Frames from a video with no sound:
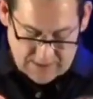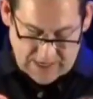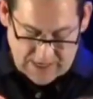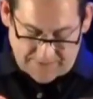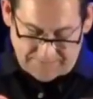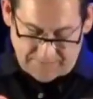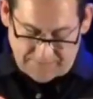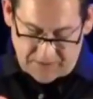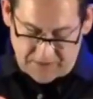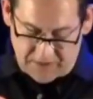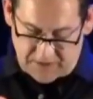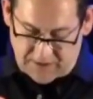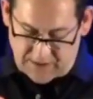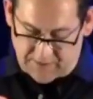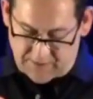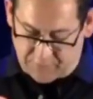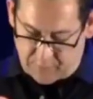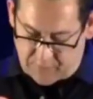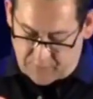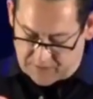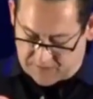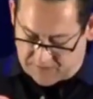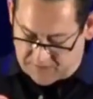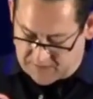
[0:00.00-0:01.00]
Obviously,
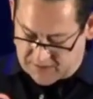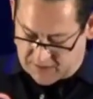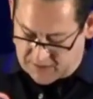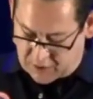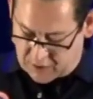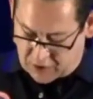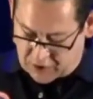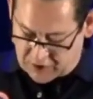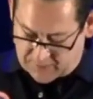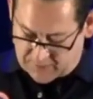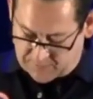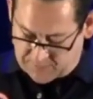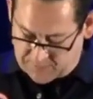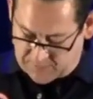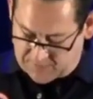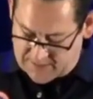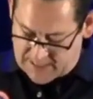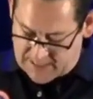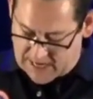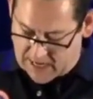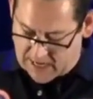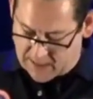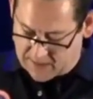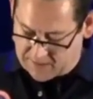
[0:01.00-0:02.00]
if we descend
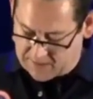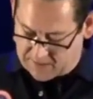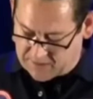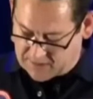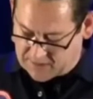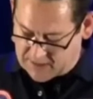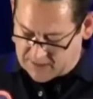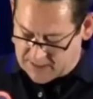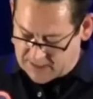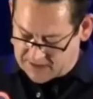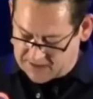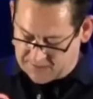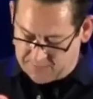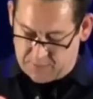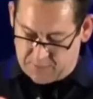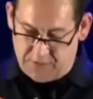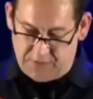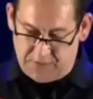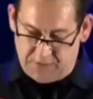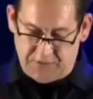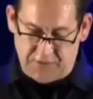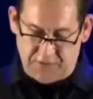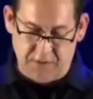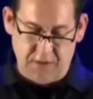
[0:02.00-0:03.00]
ships out into the
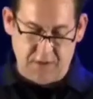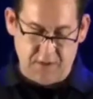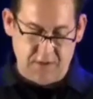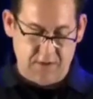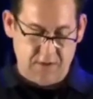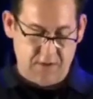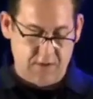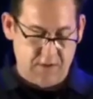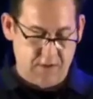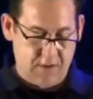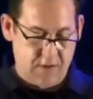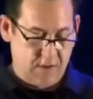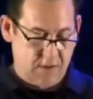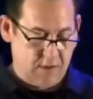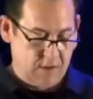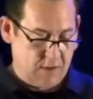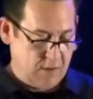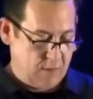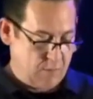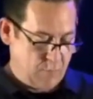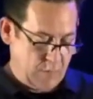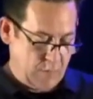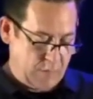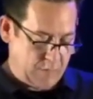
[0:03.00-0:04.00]
cosmos,
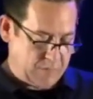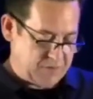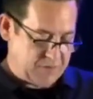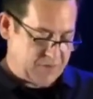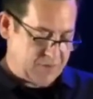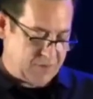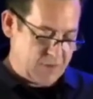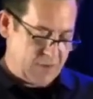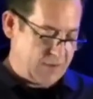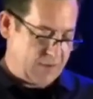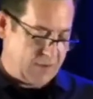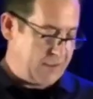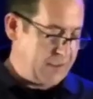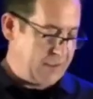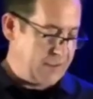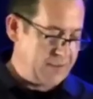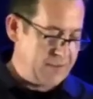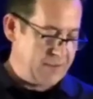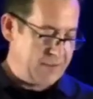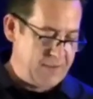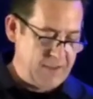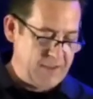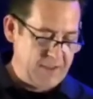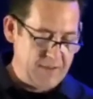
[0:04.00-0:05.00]
we will
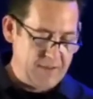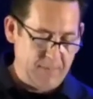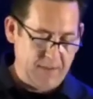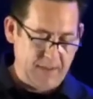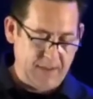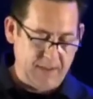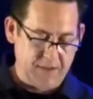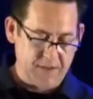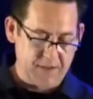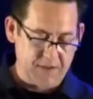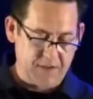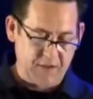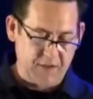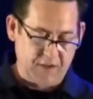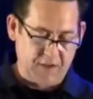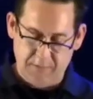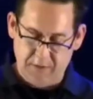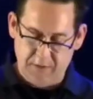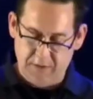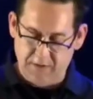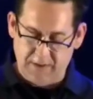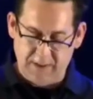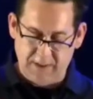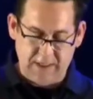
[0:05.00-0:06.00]
certainly need a means to
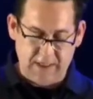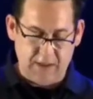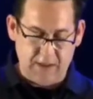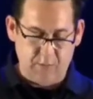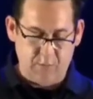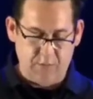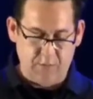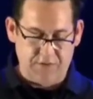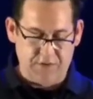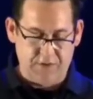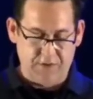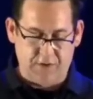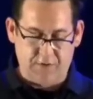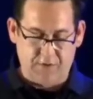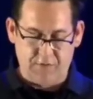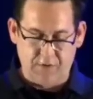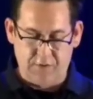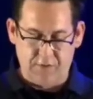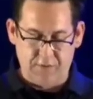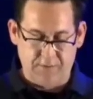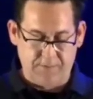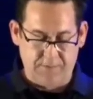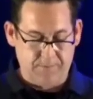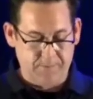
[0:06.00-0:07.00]
communicate with the
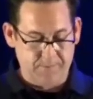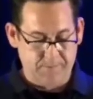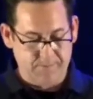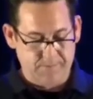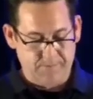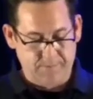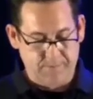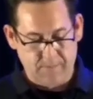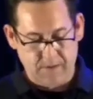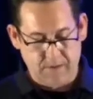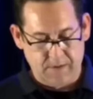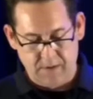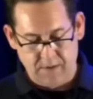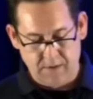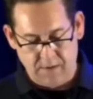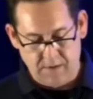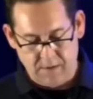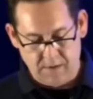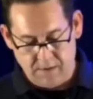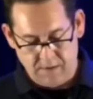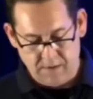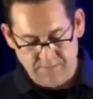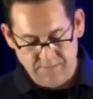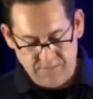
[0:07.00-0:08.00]
crew.
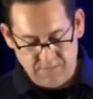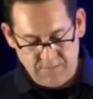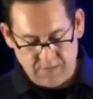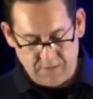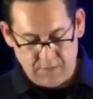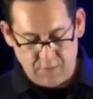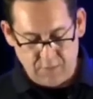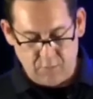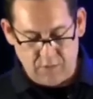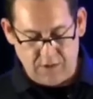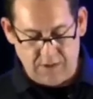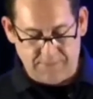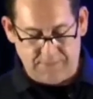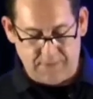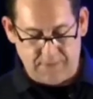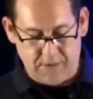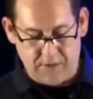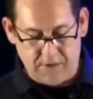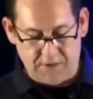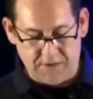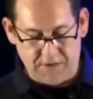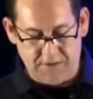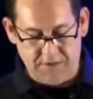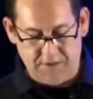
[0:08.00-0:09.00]
Well,
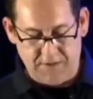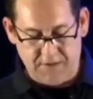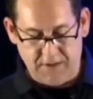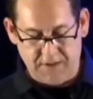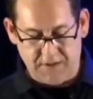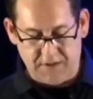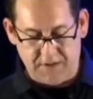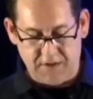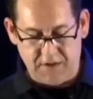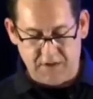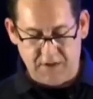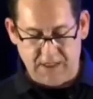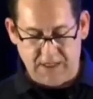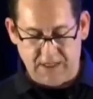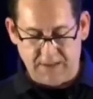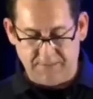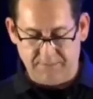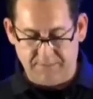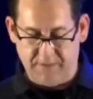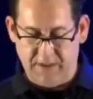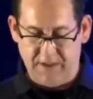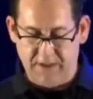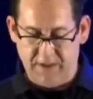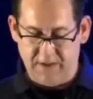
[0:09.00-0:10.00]
folks, this is
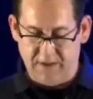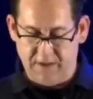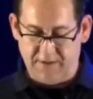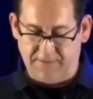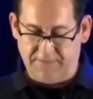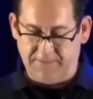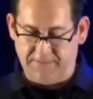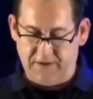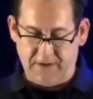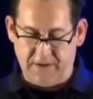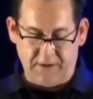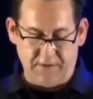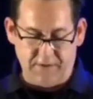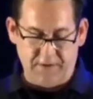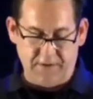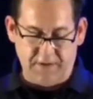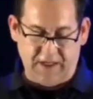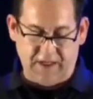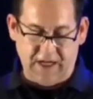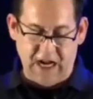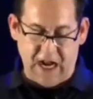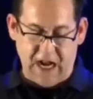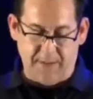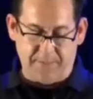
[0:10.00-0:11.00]
yet another feather
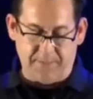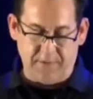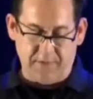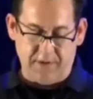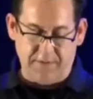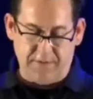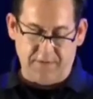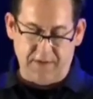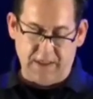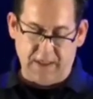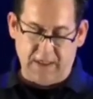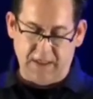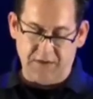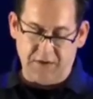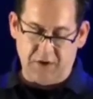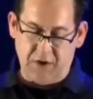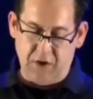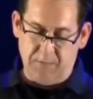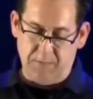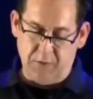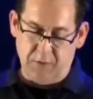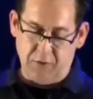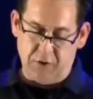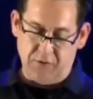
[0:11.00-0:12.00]
in the cap of the Ice
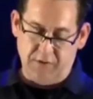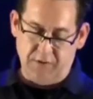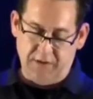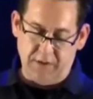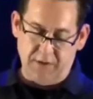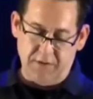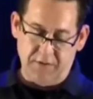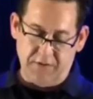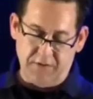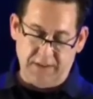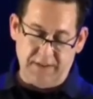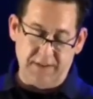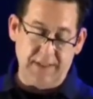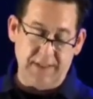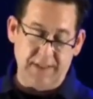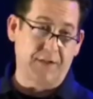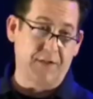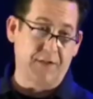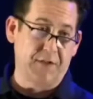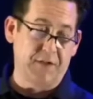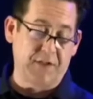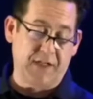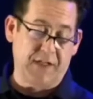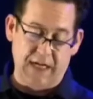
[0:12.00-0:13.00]
Cube neutrino
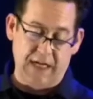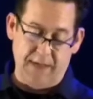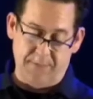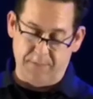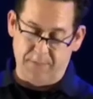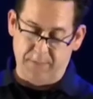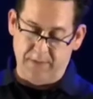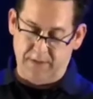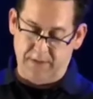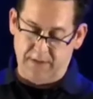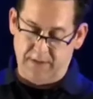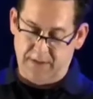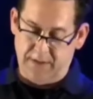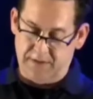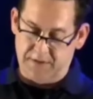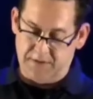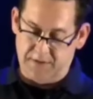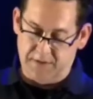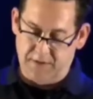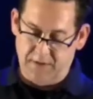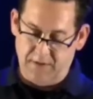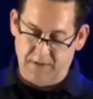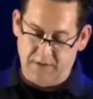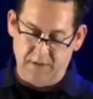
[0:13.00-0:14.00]
detector's
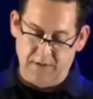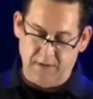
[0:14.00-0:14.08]
capabilities.